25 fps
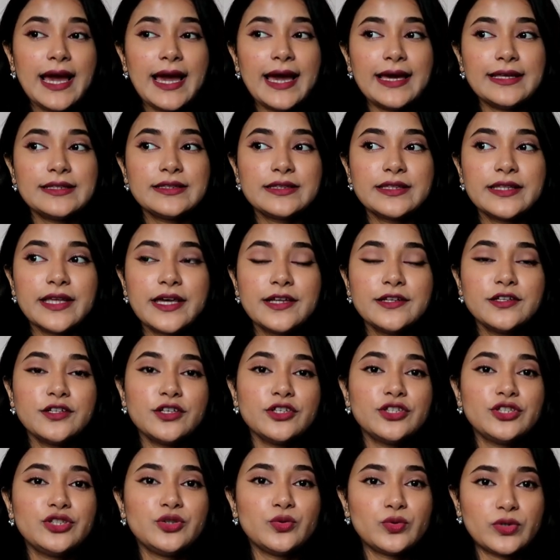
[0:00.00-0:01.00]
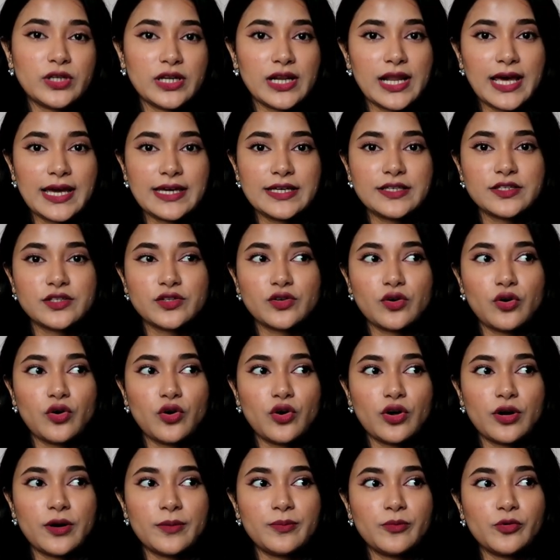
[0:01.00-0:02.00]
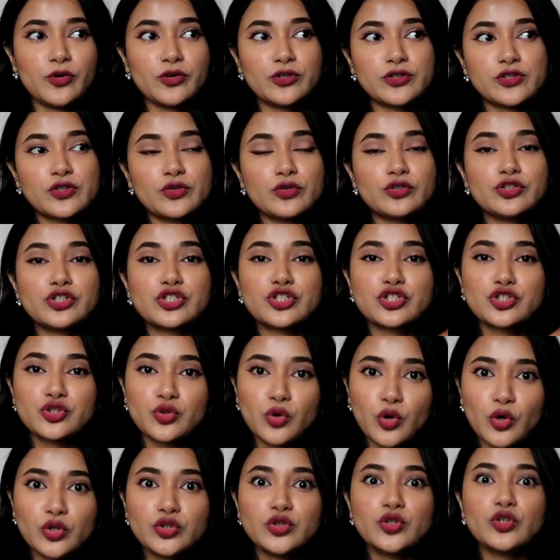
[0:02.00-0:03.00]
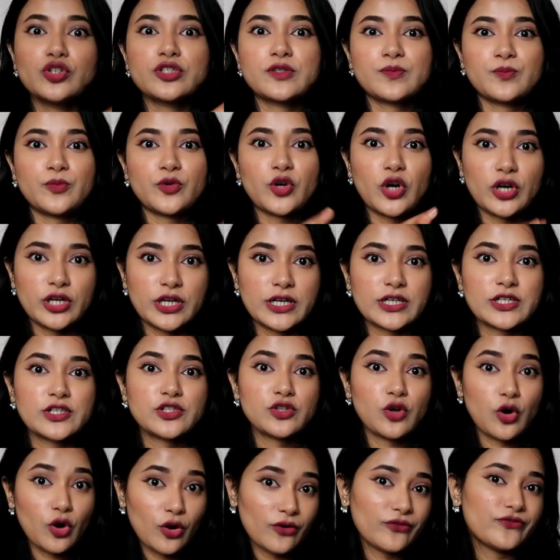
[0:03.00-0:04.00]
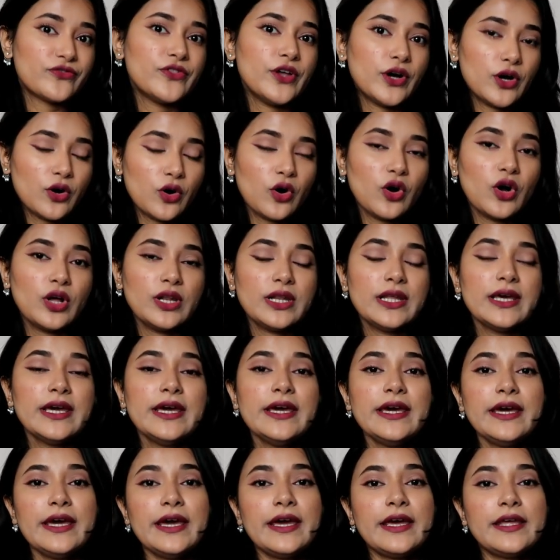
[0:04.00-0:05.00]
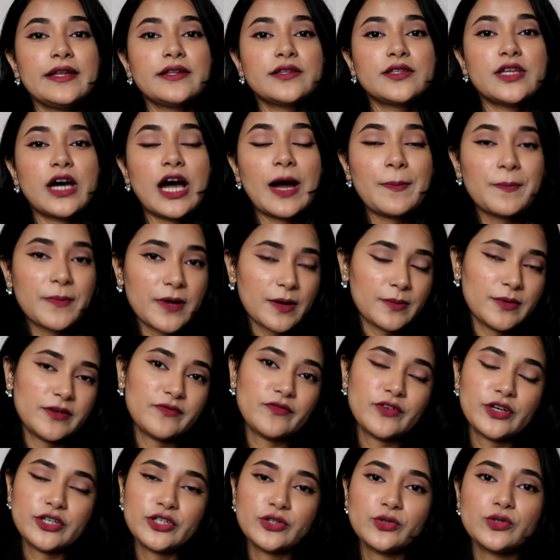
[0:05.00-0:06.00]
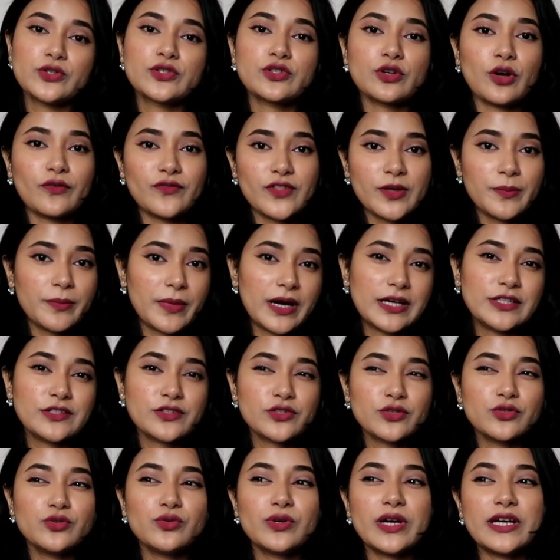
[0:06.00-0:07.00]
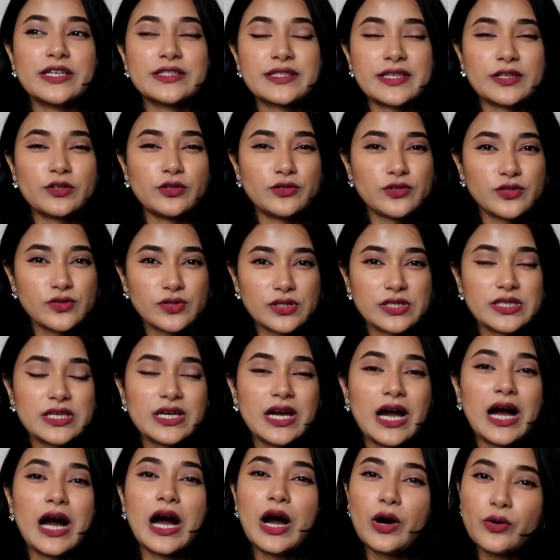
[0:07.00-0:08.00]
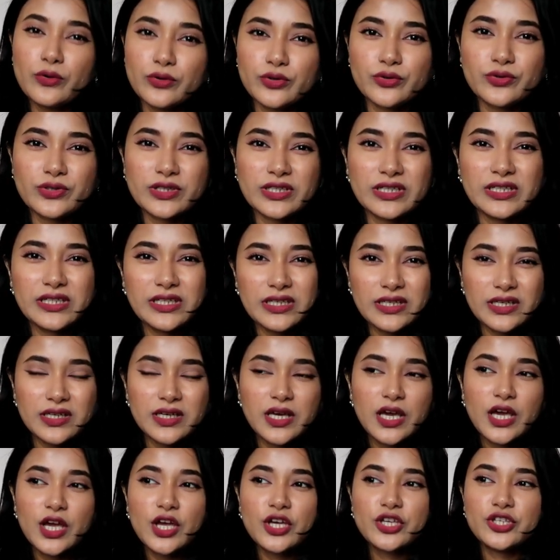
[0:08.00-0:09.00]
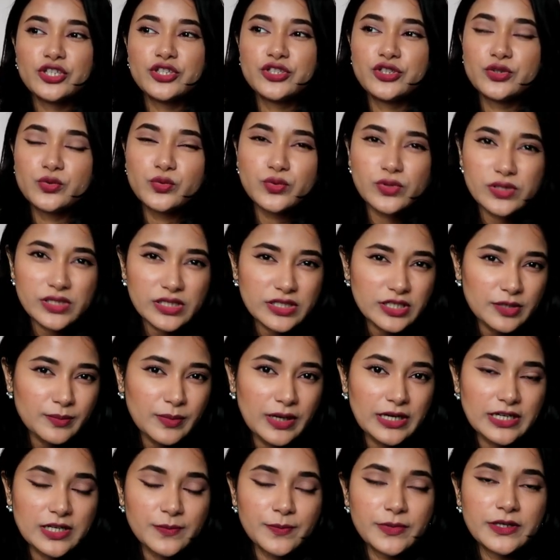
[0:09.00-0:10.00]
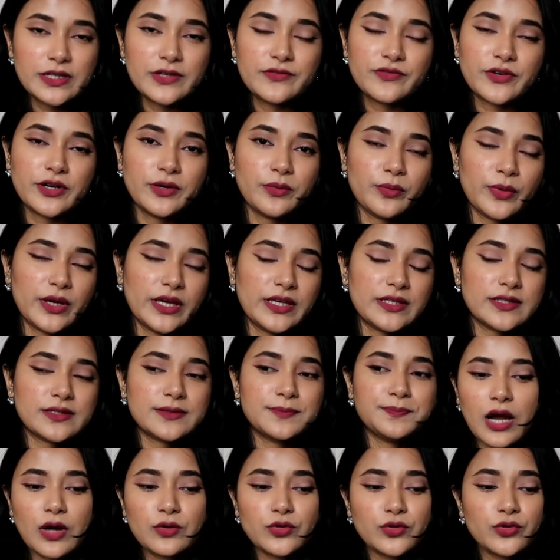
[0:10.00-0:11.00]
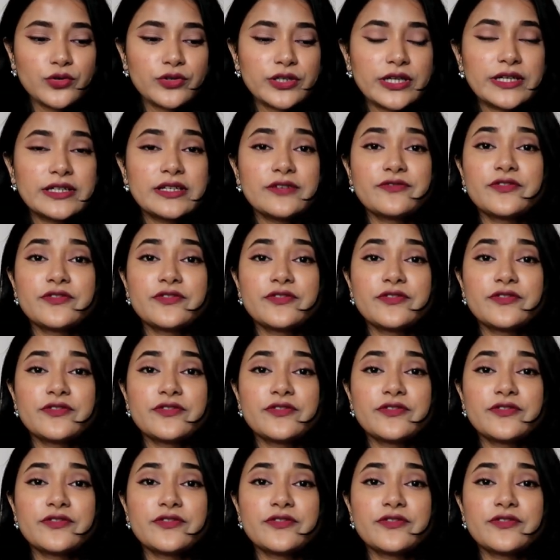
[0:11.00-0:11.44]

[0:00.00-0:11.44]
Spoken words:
and then utilize, or more so show those products of the haul in the upcoming videos of the month, so you guys can also see how to really use it in multiple different ways, how to create